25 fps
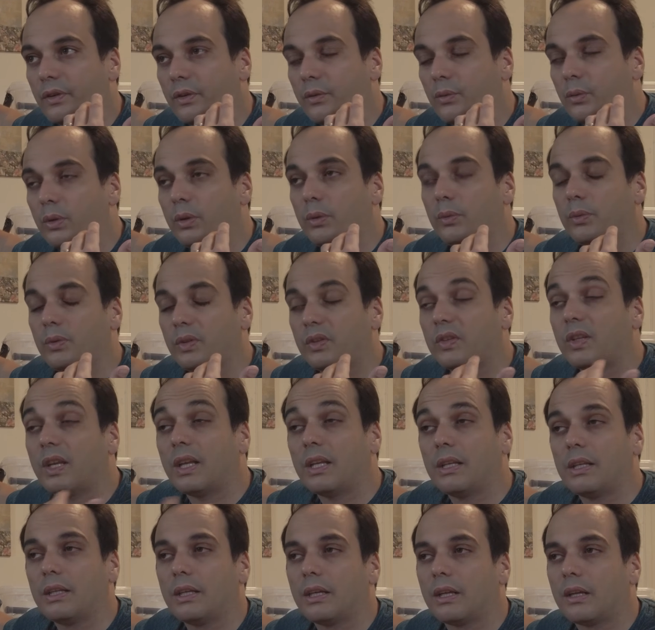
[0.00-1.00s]
We were
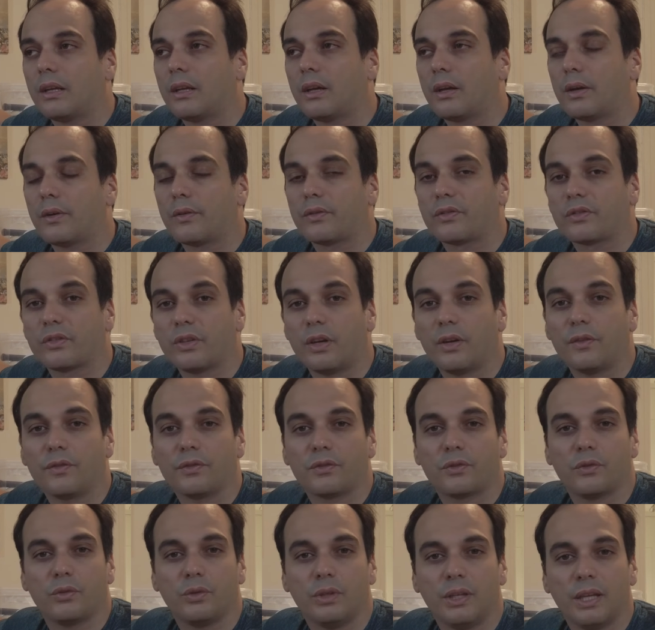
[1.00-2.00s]
selling a lot of
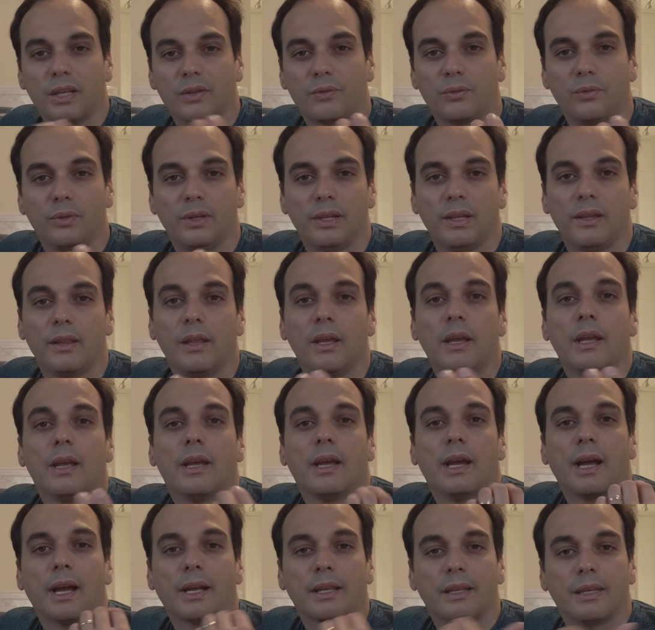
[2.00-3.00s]
stuff to get rid
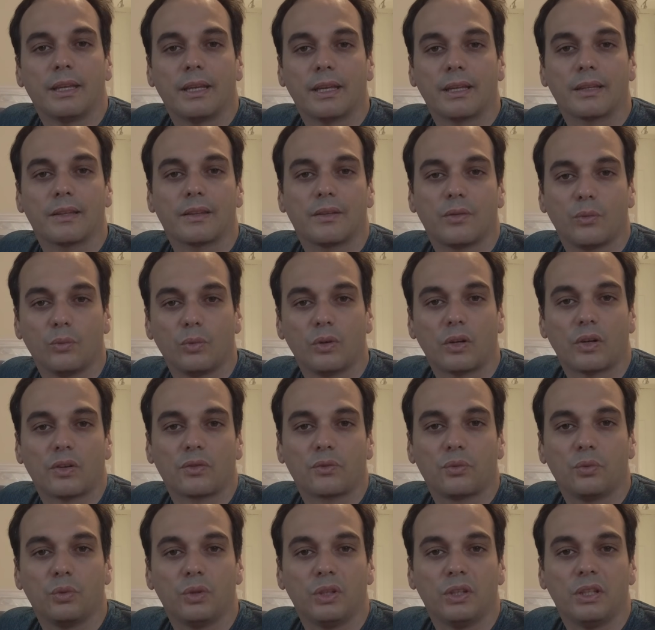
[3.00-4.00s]
and get
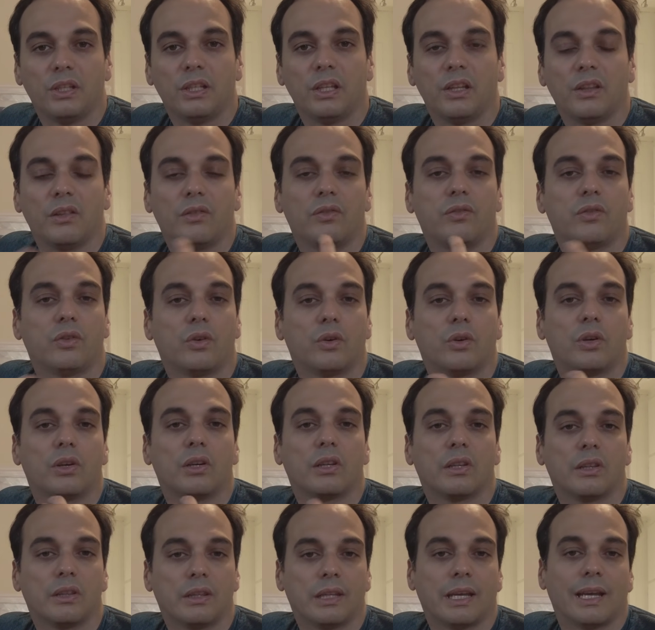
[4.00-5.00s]
what we need
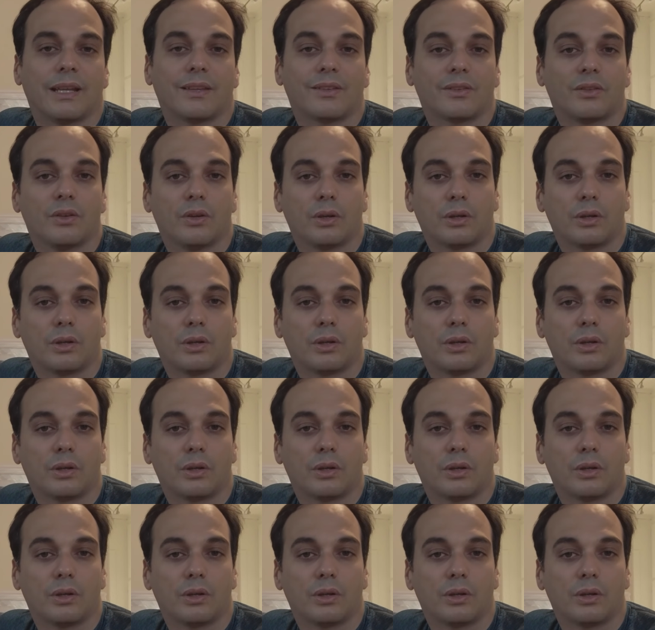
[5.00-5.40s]
for that